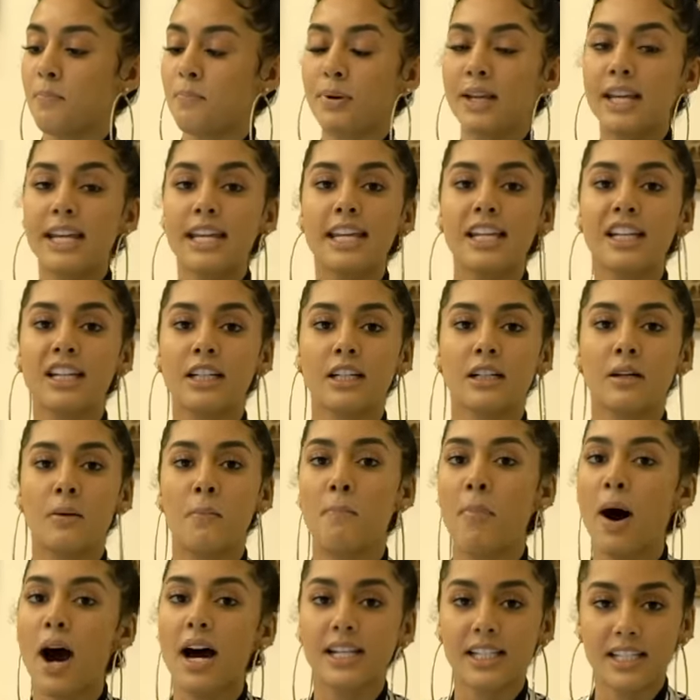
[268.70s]
pink
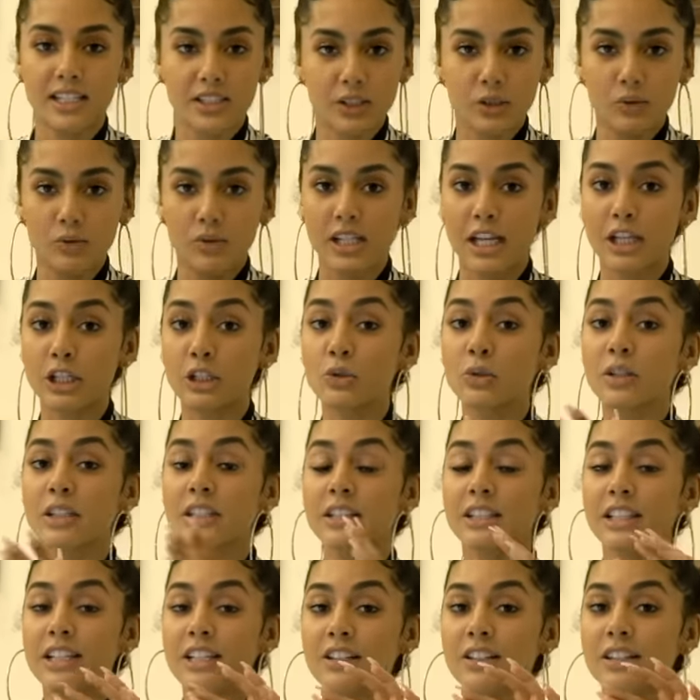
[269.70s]
bodysuits. Like you can
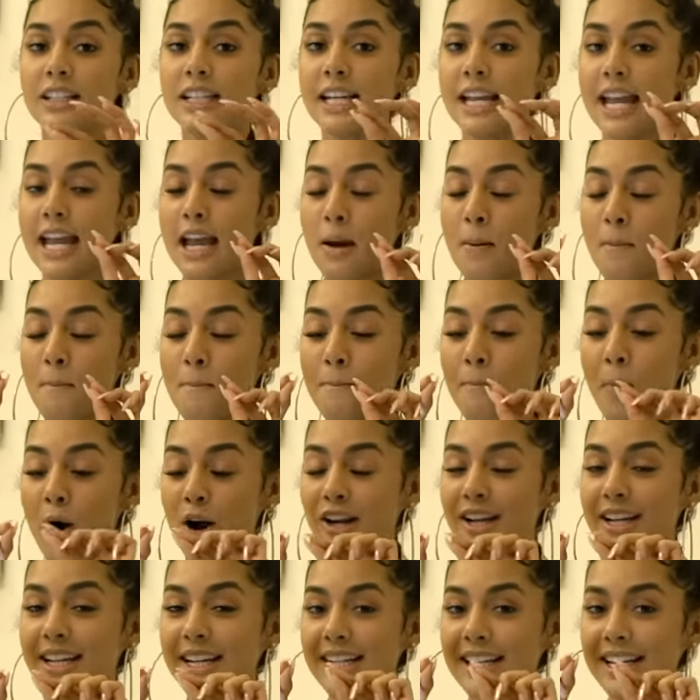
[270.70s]
literally
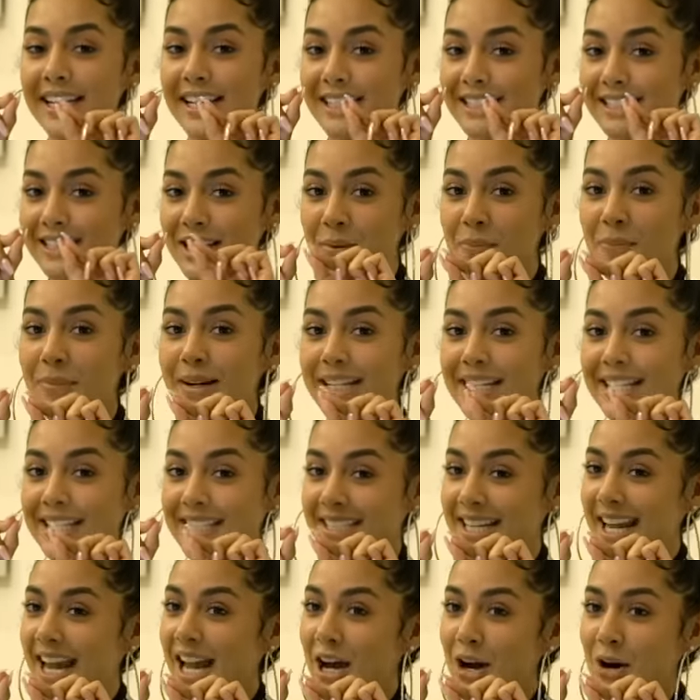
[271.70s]
market somebody
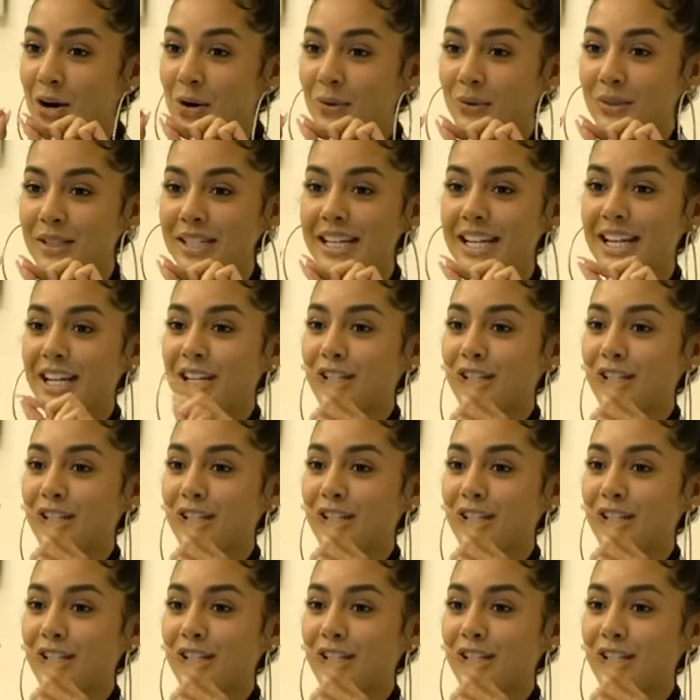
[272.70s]
down